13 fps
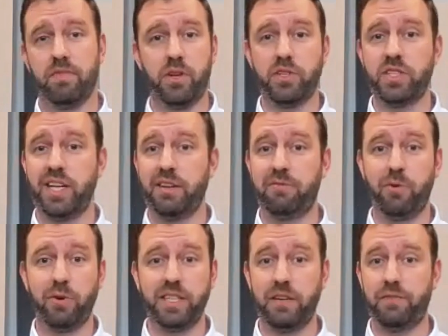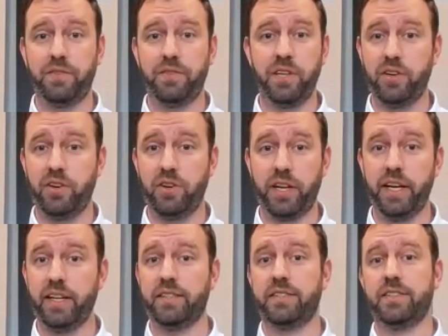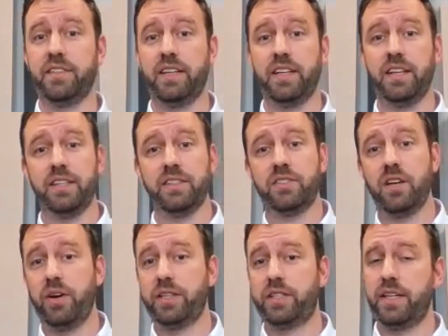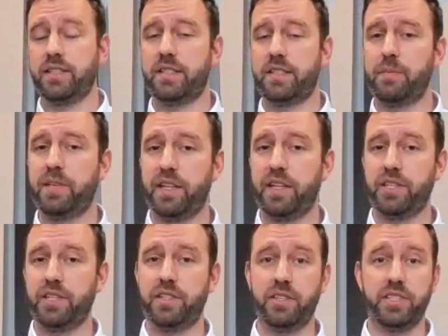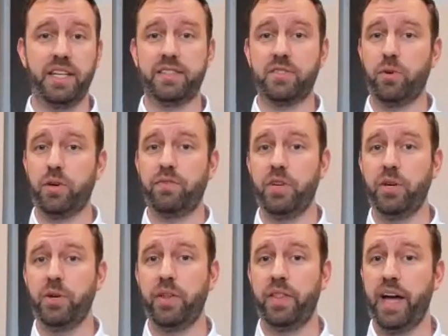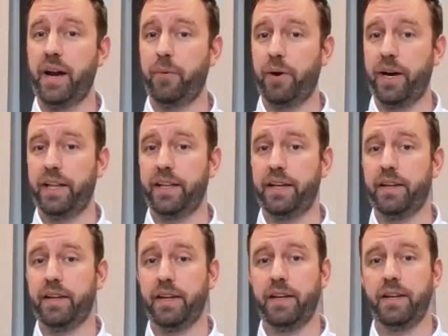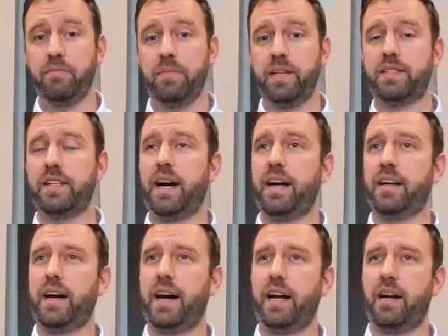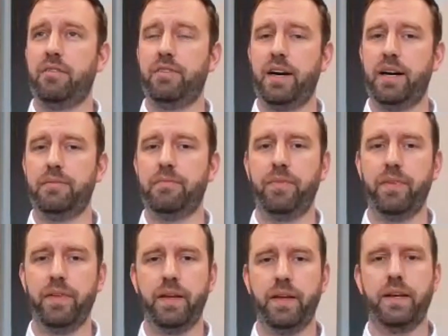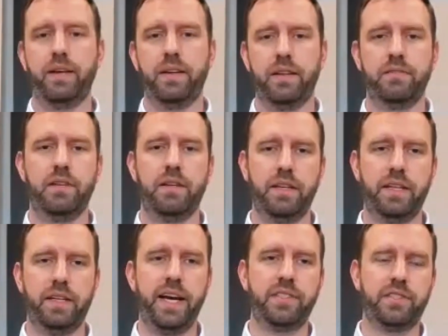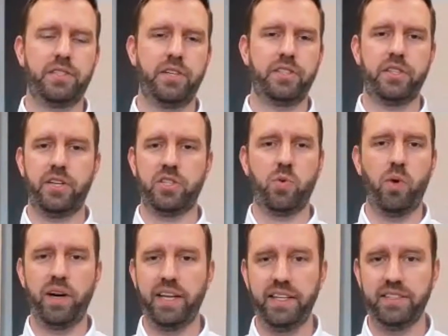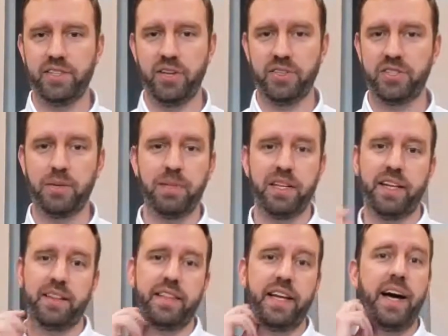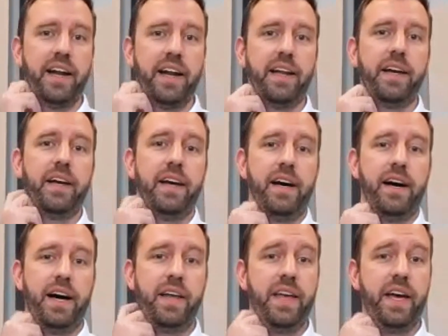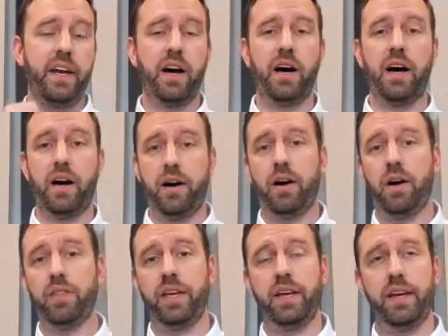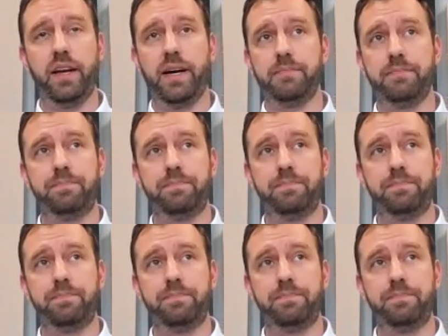13, 14, 15-year-old kids. So it's something that they're saying it's sort of new in that way, that it's not kind of gangsters in their 20s or something like that. And then on the